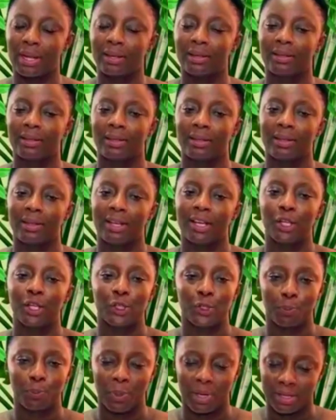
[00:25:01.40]
it.
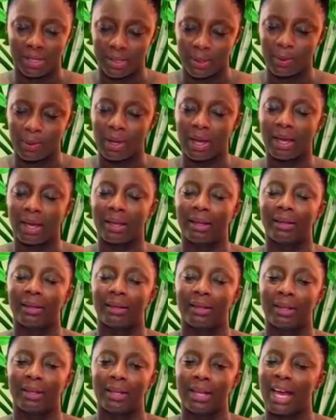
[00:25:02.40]
Speak to her.
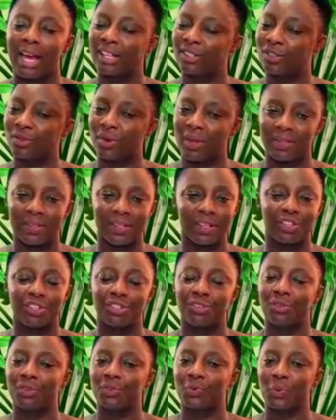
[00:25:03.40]
Address
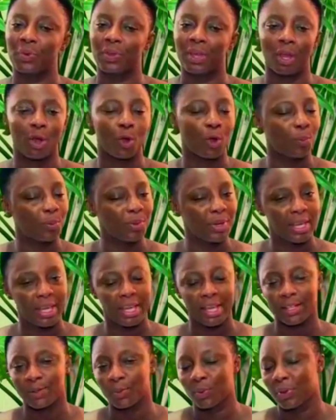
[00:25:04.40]
issues with her.
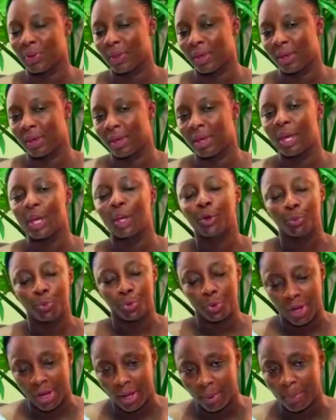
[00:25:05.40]
Communicate with her.
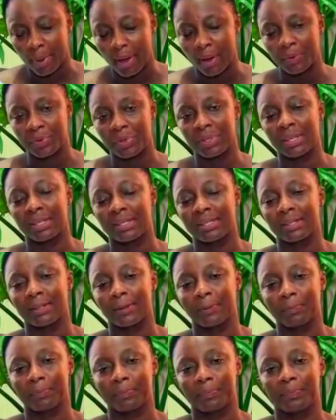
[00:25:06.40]
Pray about it.
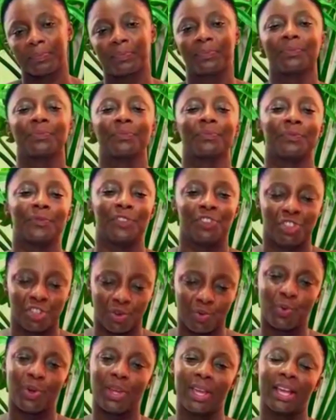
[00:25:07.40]

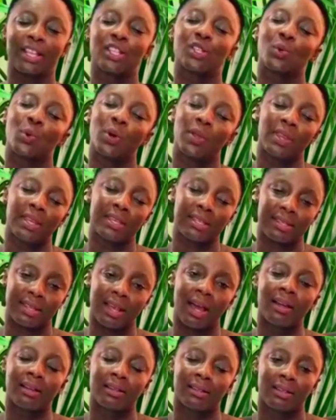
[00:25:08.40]
She will get to
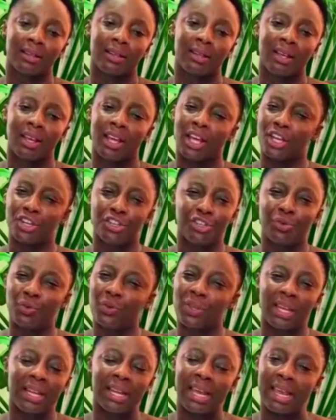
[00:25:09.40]
understand. And
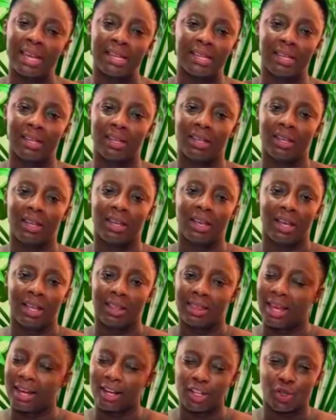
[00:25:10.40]
you, the lady
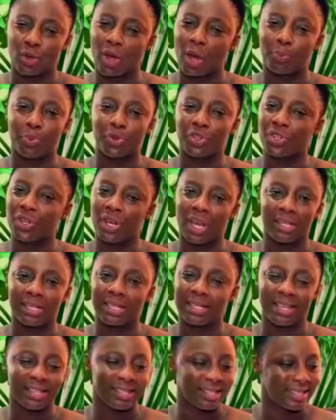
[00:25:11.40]
that is not
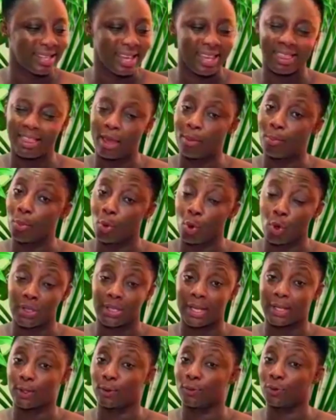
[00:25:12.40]
appreciating and seeing the
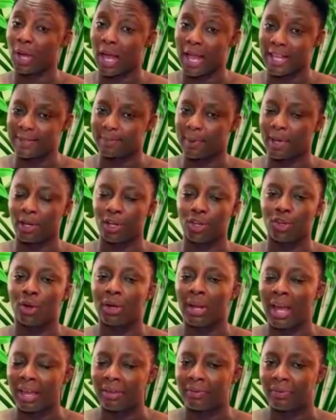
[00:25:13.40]
importance of your husband in your
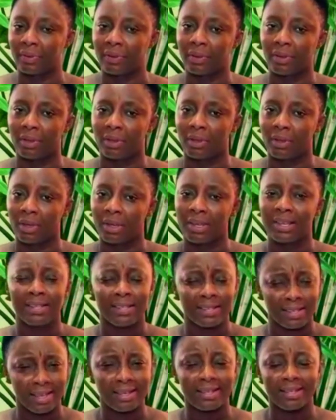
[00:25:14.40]
life,
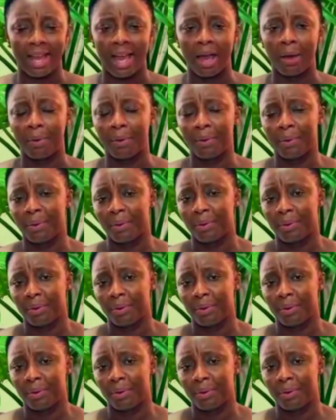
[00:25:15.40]
sit down,